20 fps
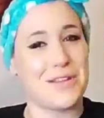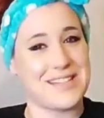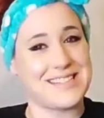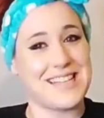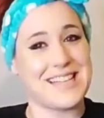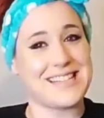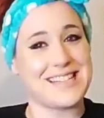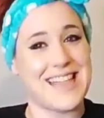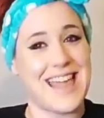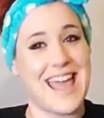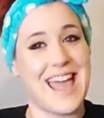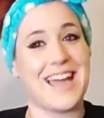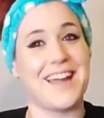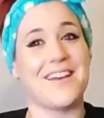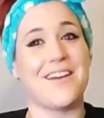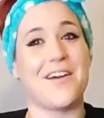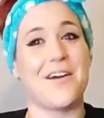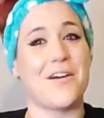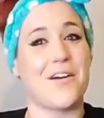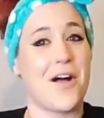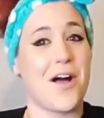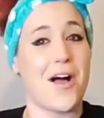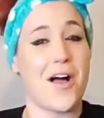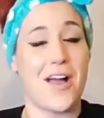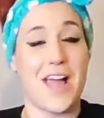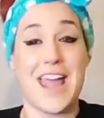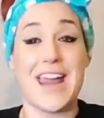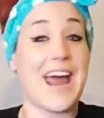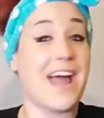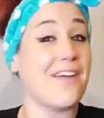says that,
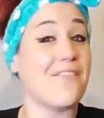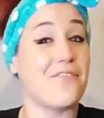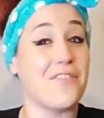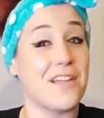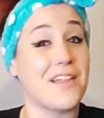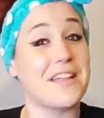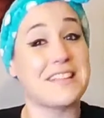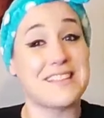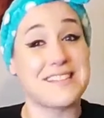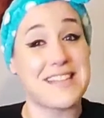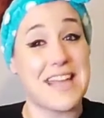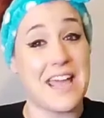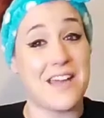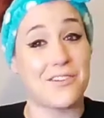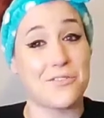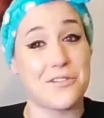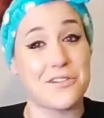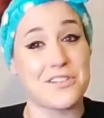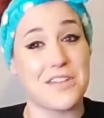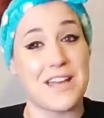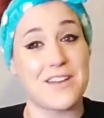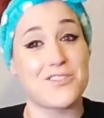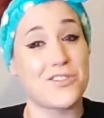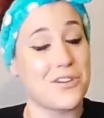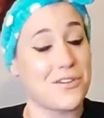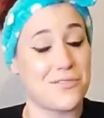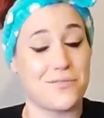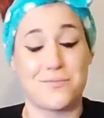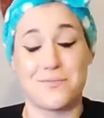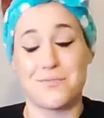and I feel like this actress, I
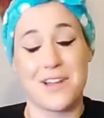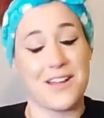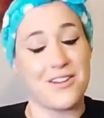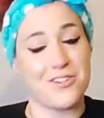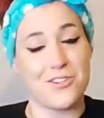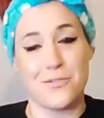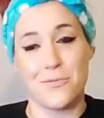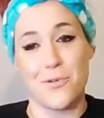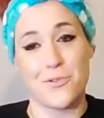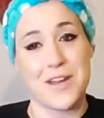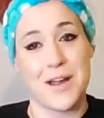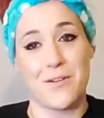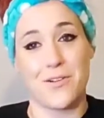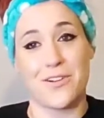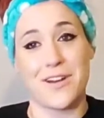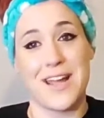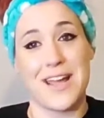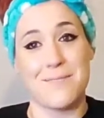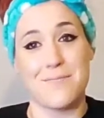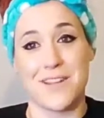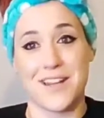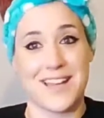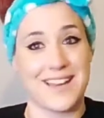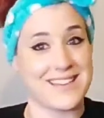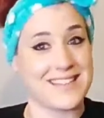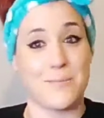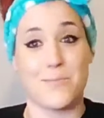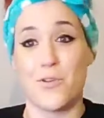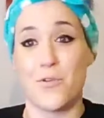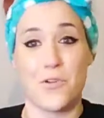should have wrote down her name, but like
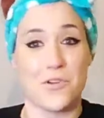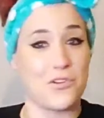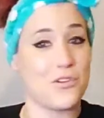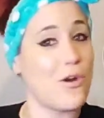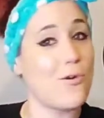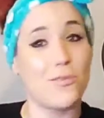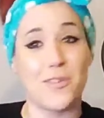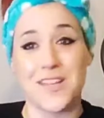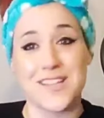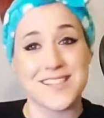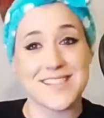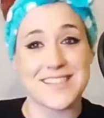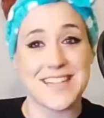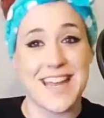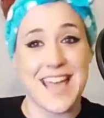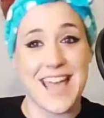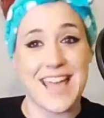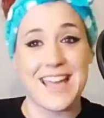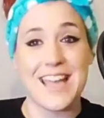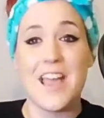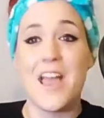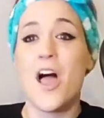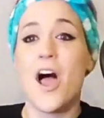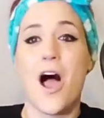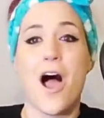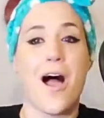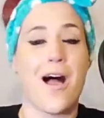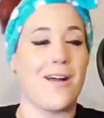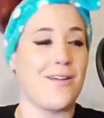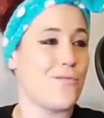I said, I'm going noteless today.
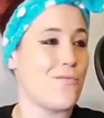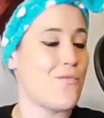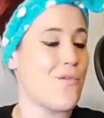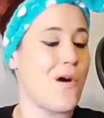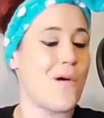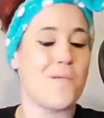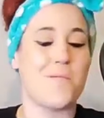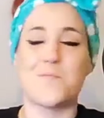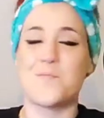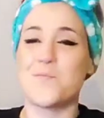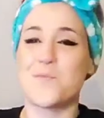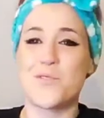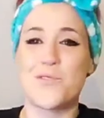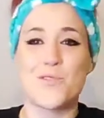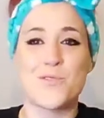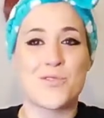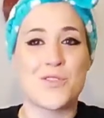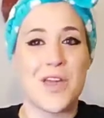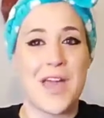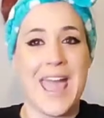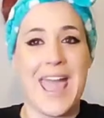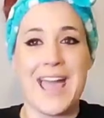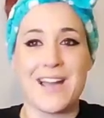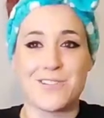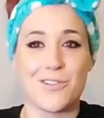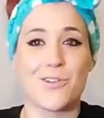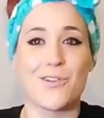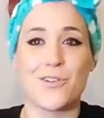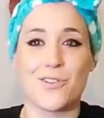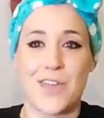The
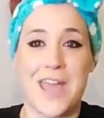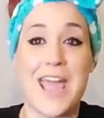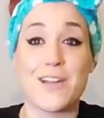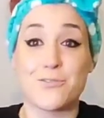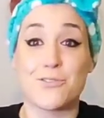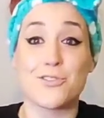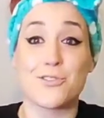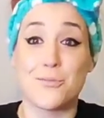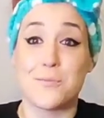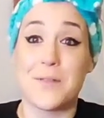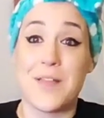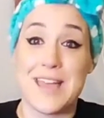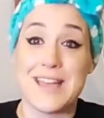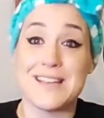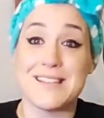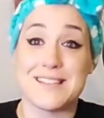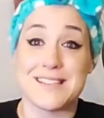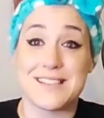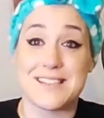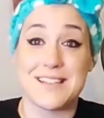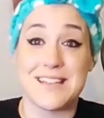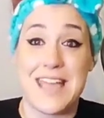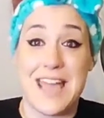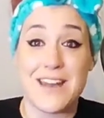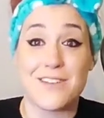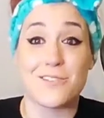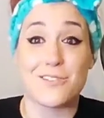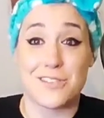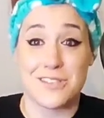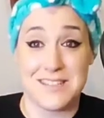actress who plays
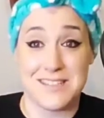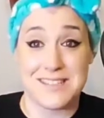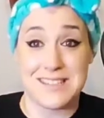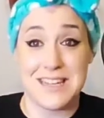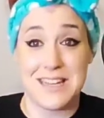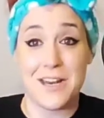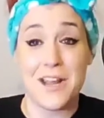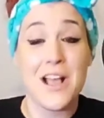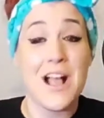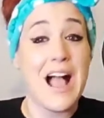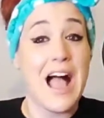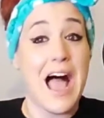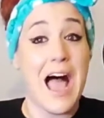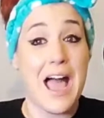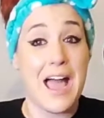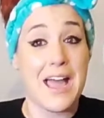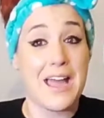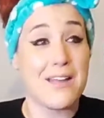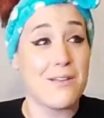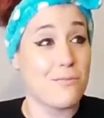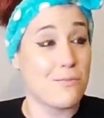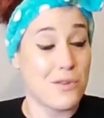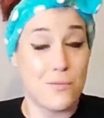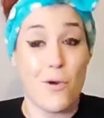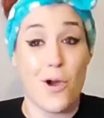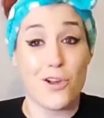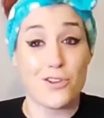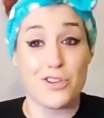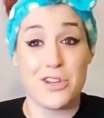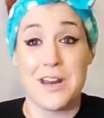Kendall's assistant,
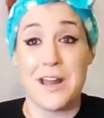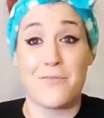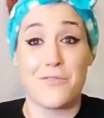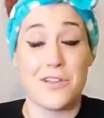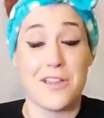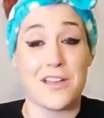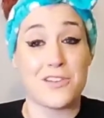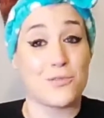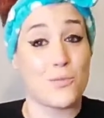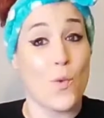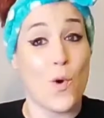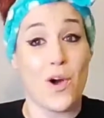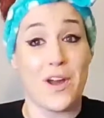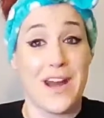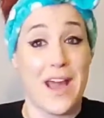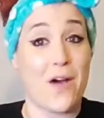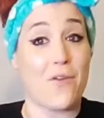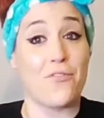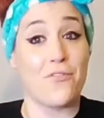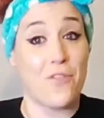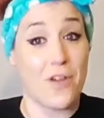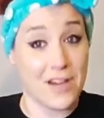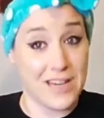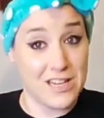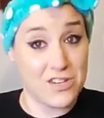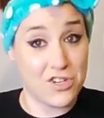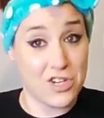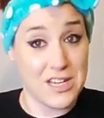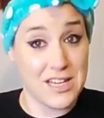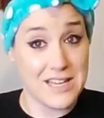rewatching it, I've realized, one, how
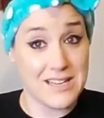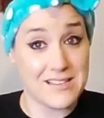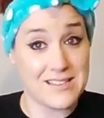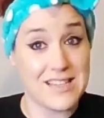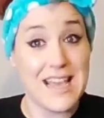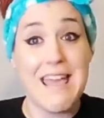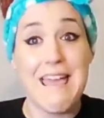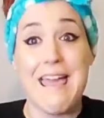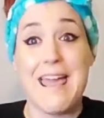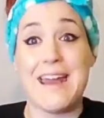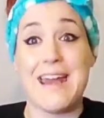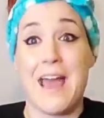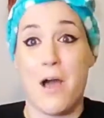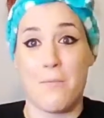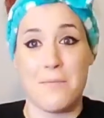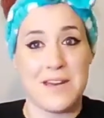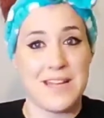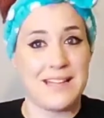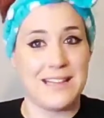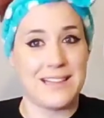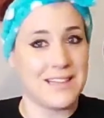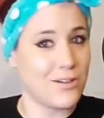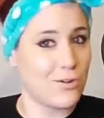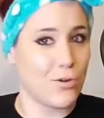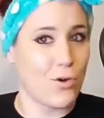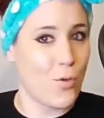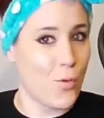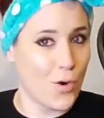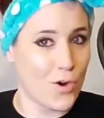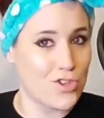funny she is and how many
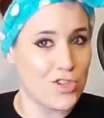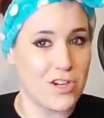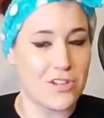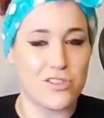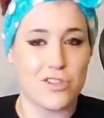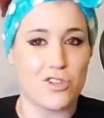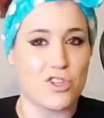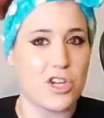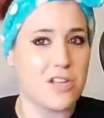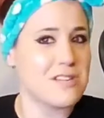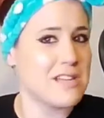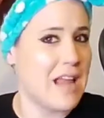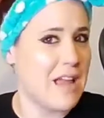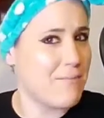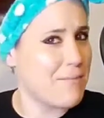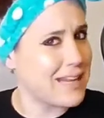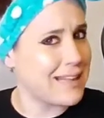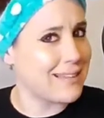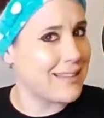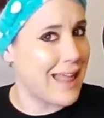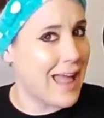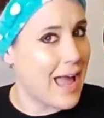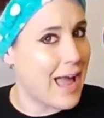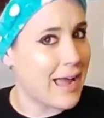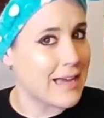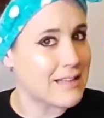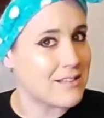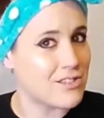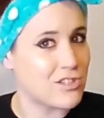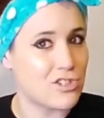little quirks she does, because she doesn't have many
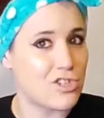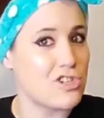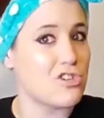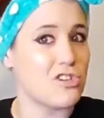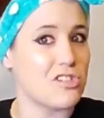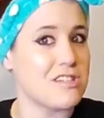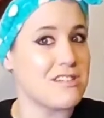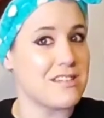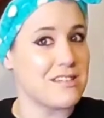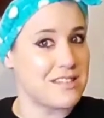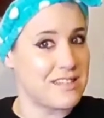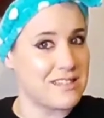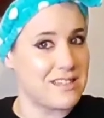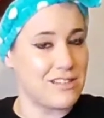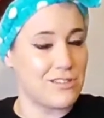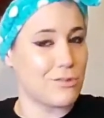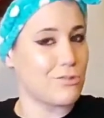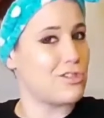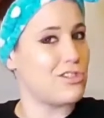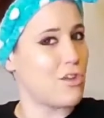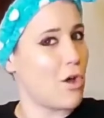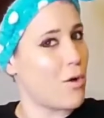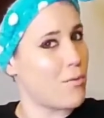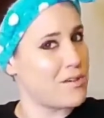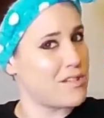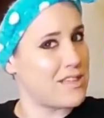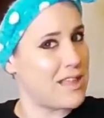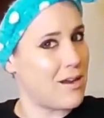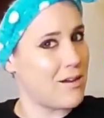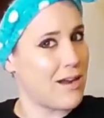lines. She's just his assistant, so she's
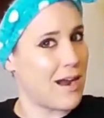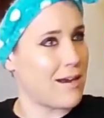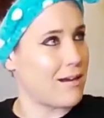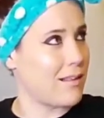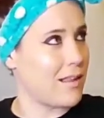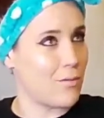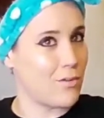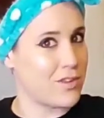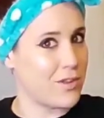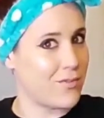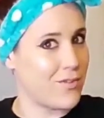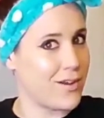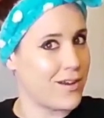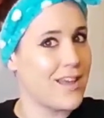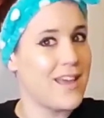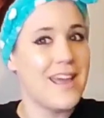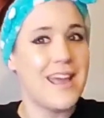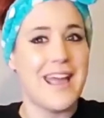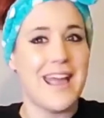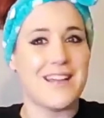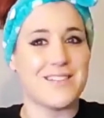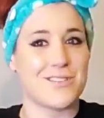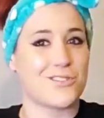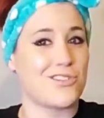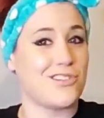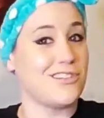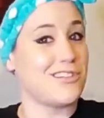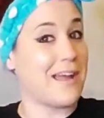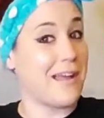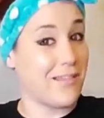always there, kind of like, what the fuck? And so
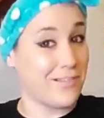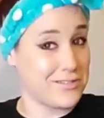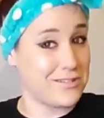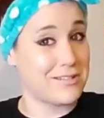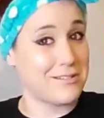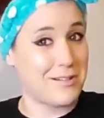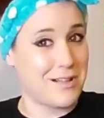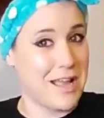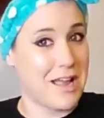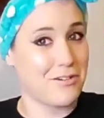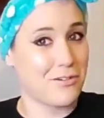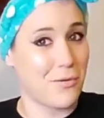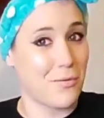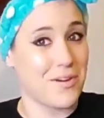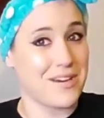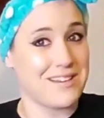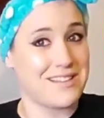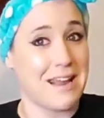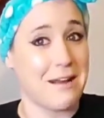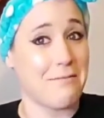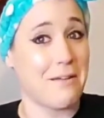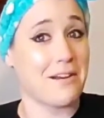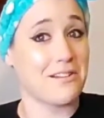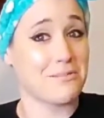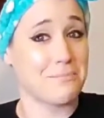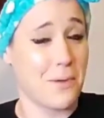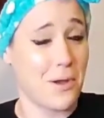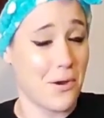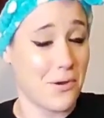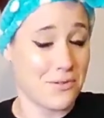she tells Kendall what he said about
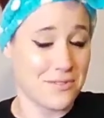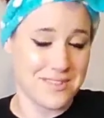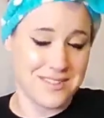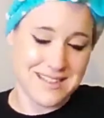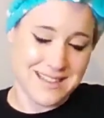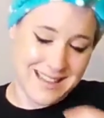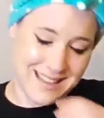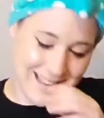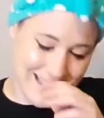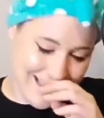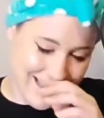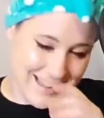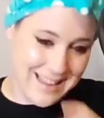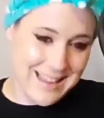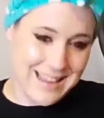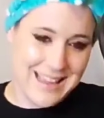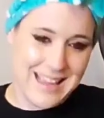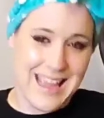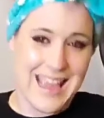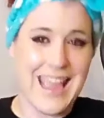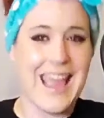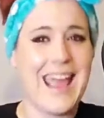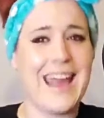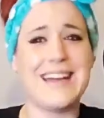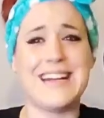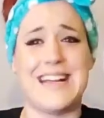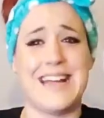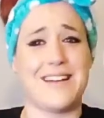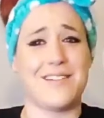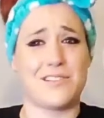his bones.
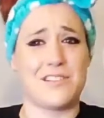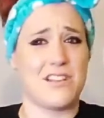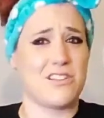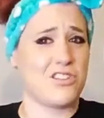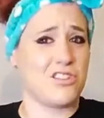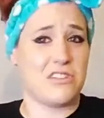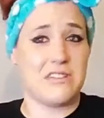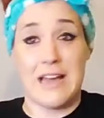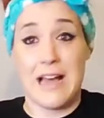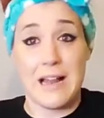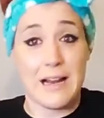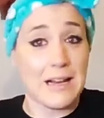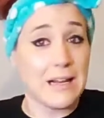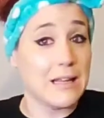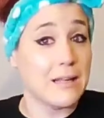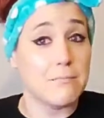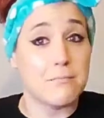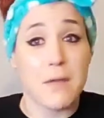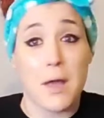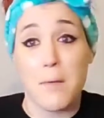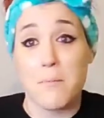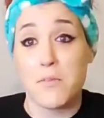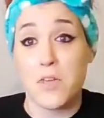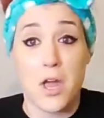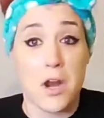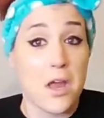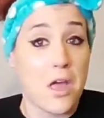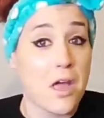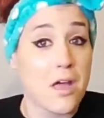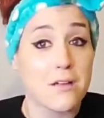And Kendall says, tell him I'm
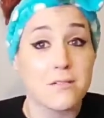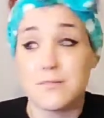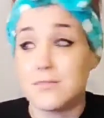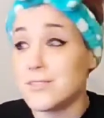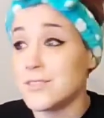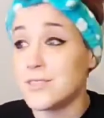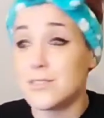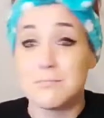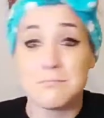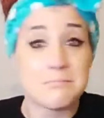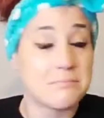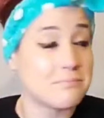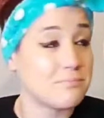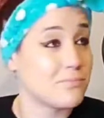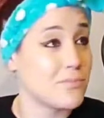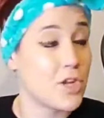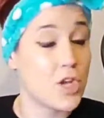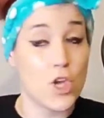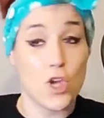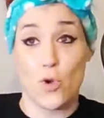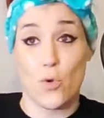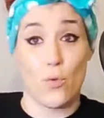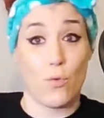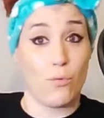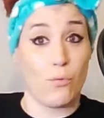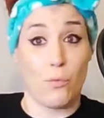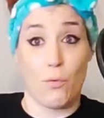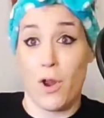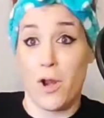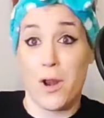gonna
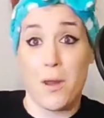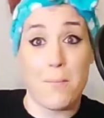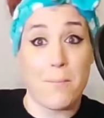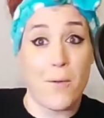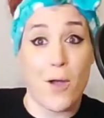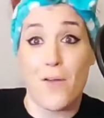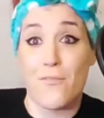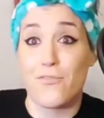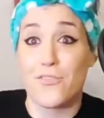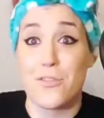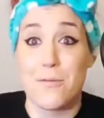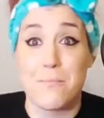run up off the